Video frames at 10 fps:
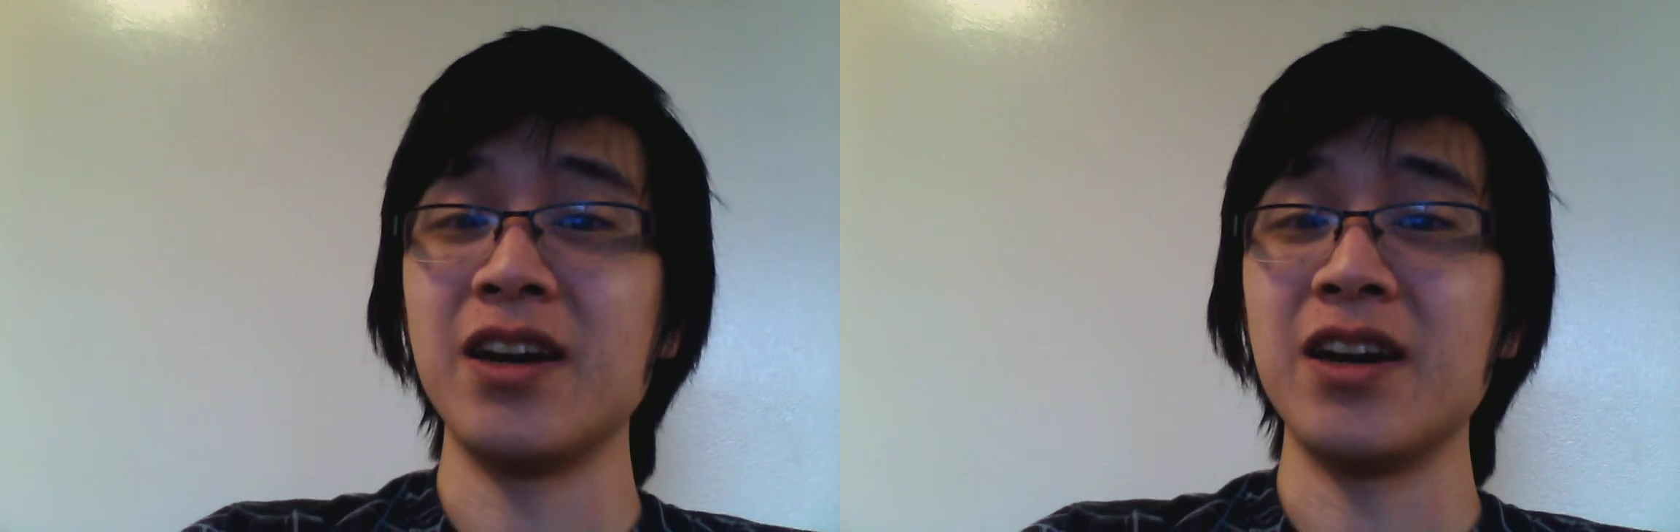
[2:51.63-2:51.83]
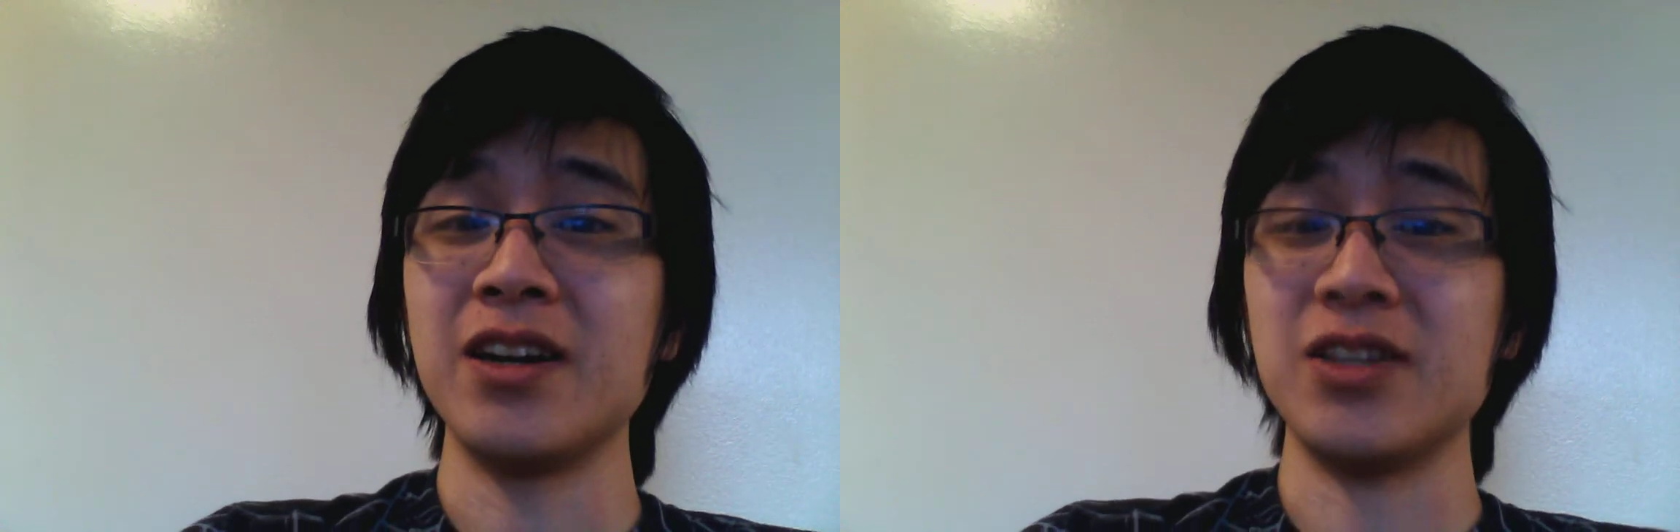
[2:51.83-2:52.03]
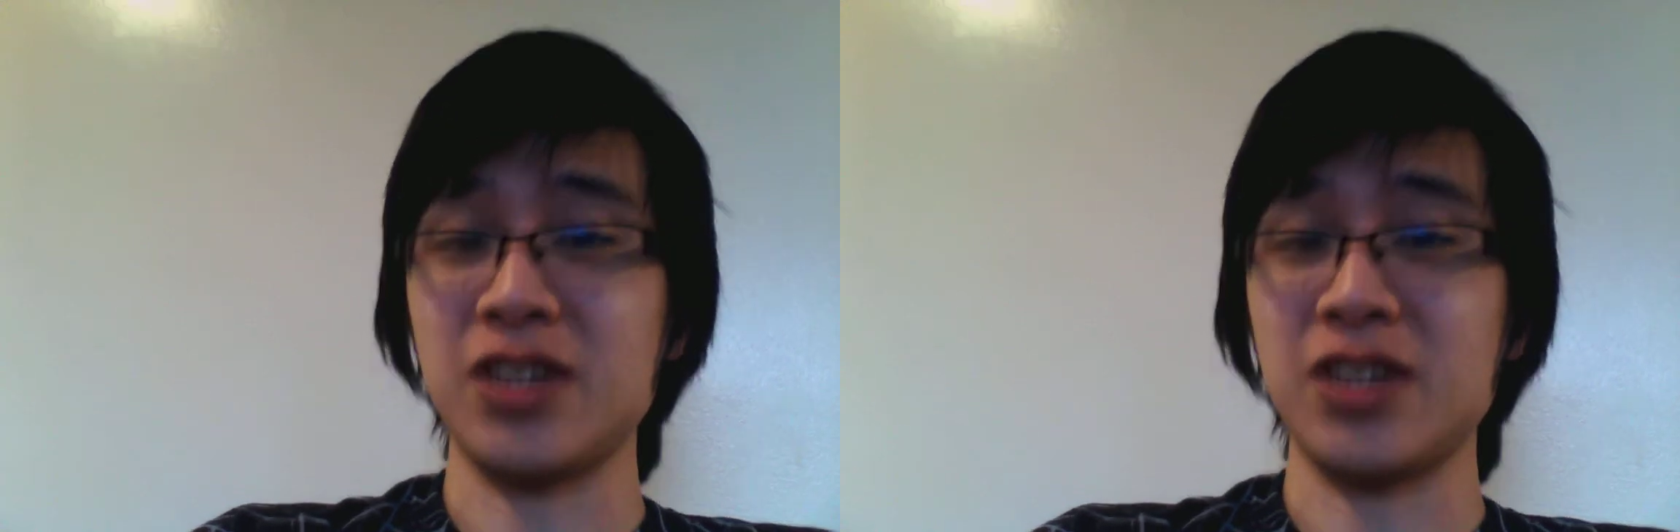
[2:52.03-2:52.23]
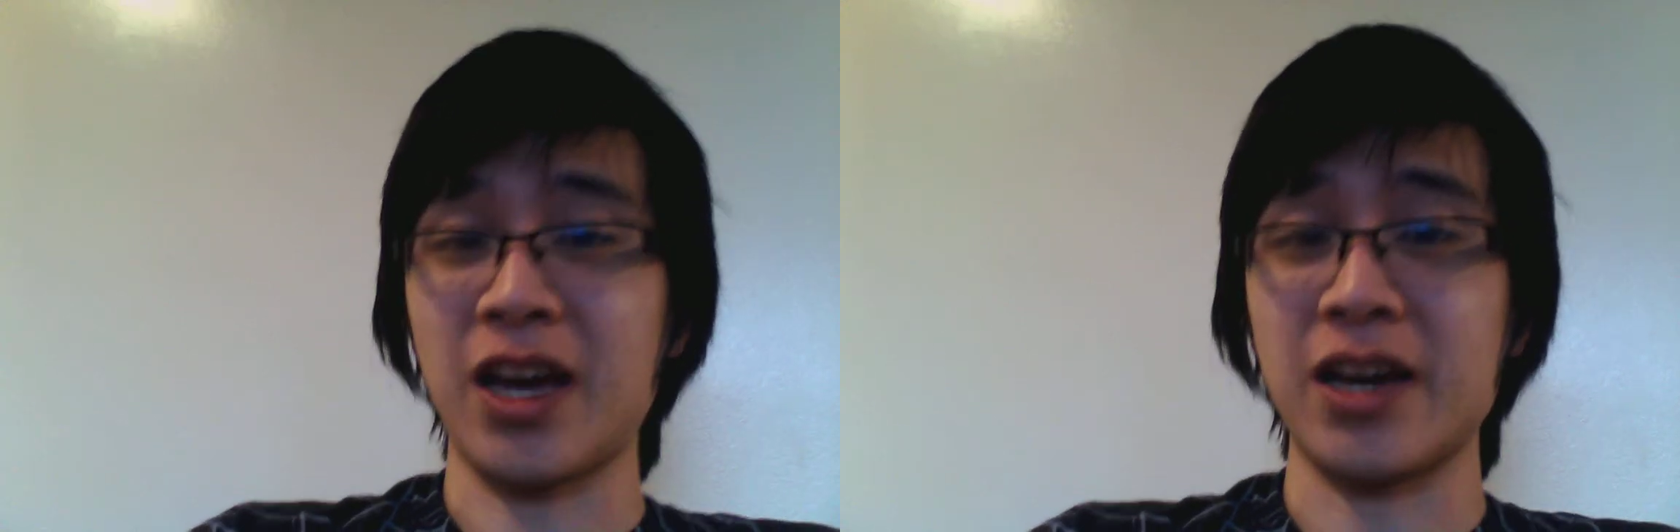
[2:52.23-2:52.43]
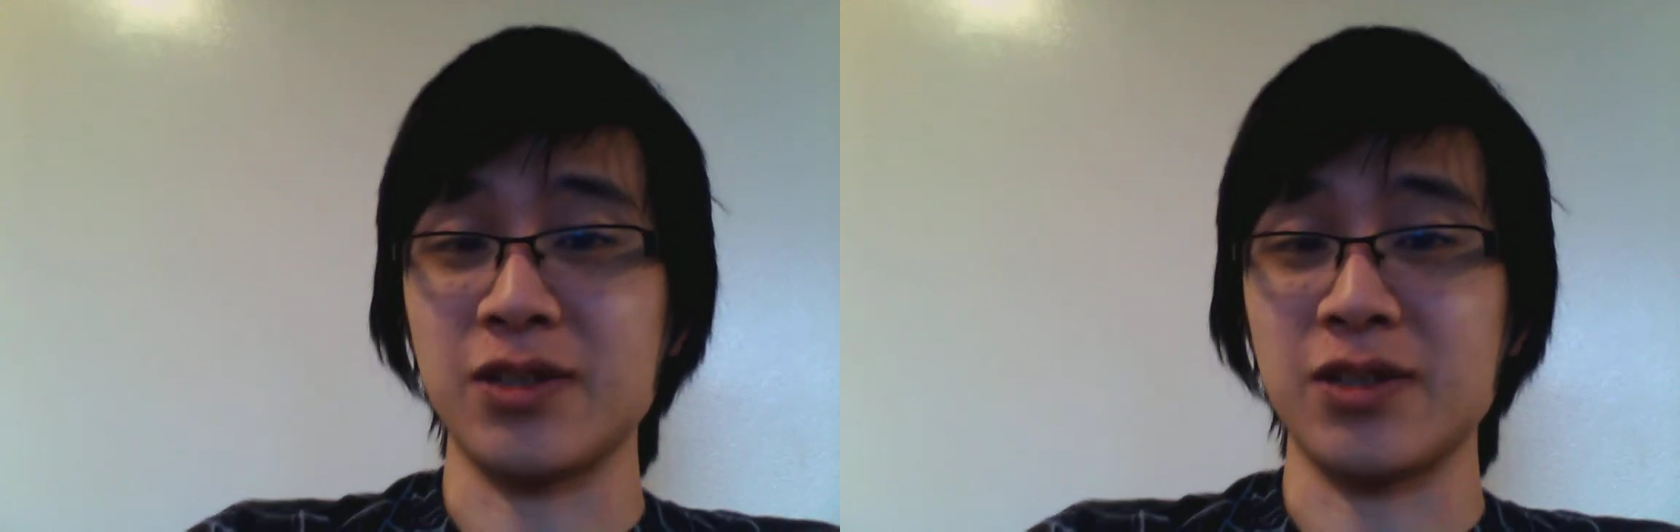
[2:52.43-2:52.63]
she
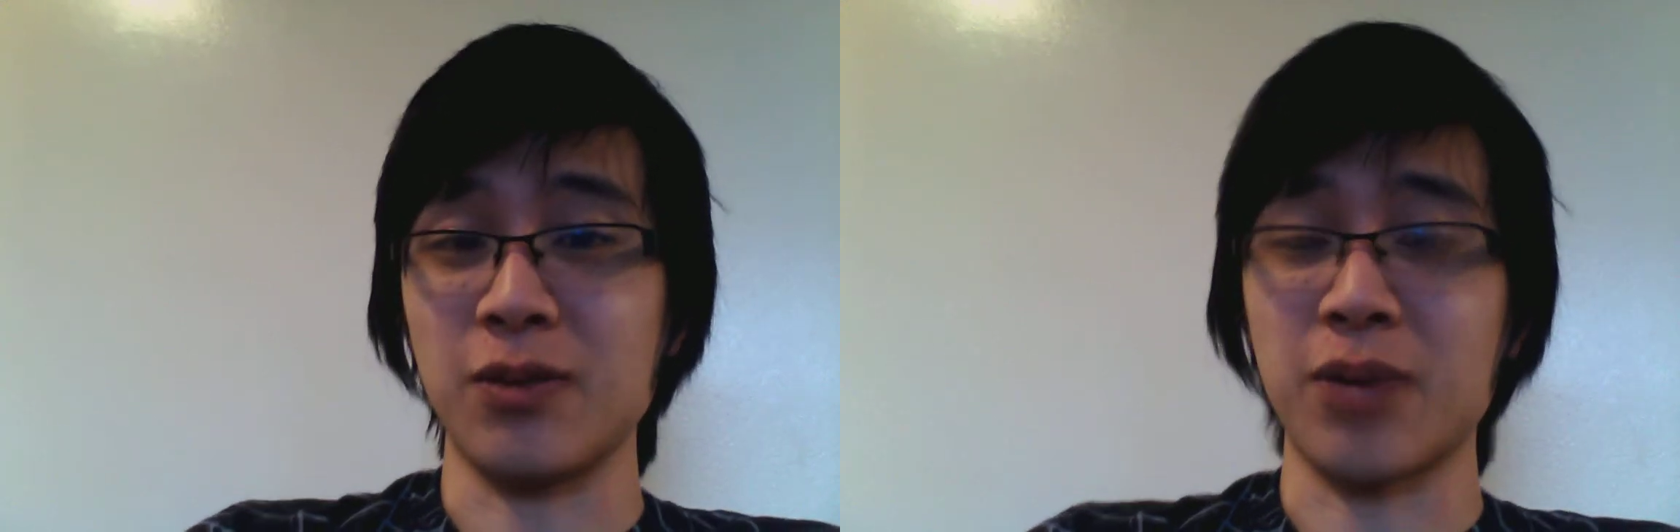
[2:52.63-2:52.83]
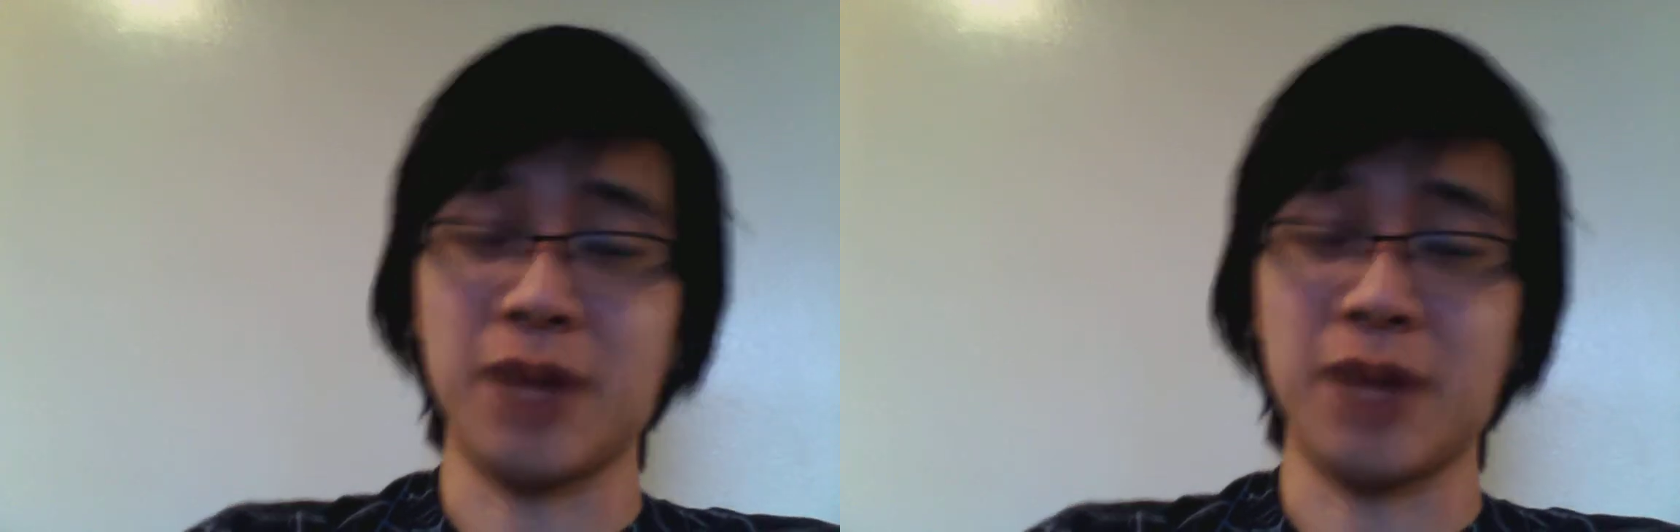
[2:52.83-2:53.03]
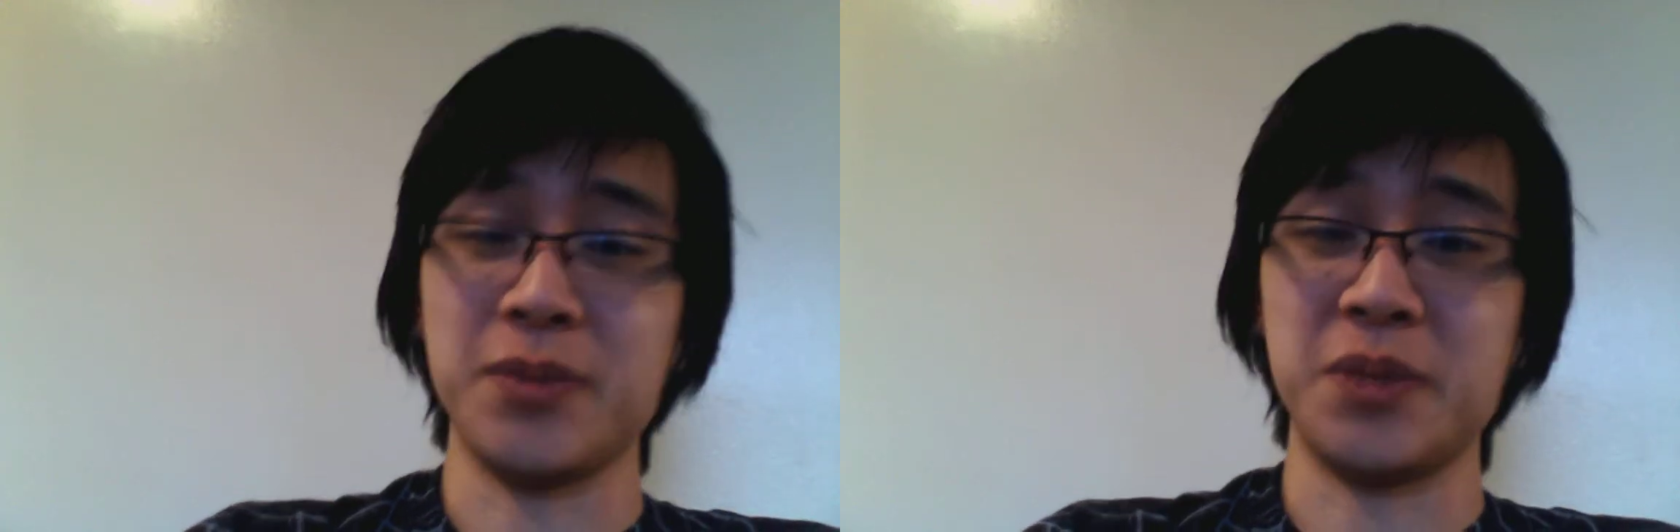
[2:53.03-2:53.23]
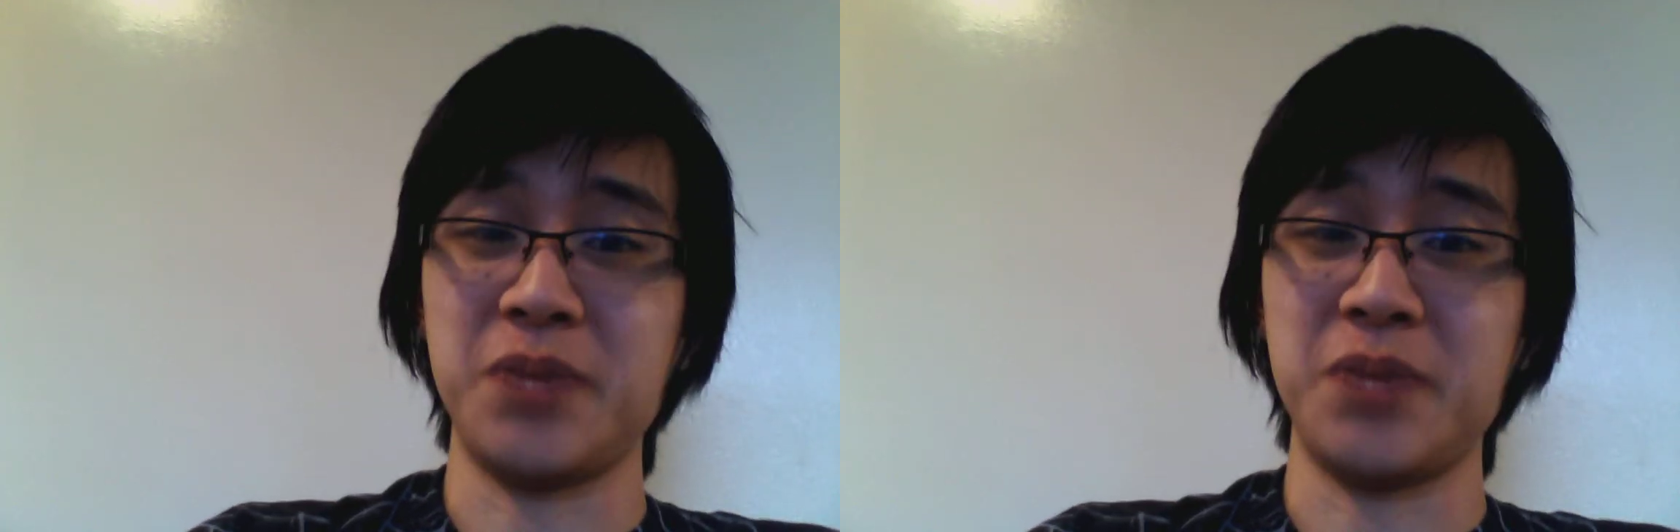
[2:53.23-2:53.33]
has no problems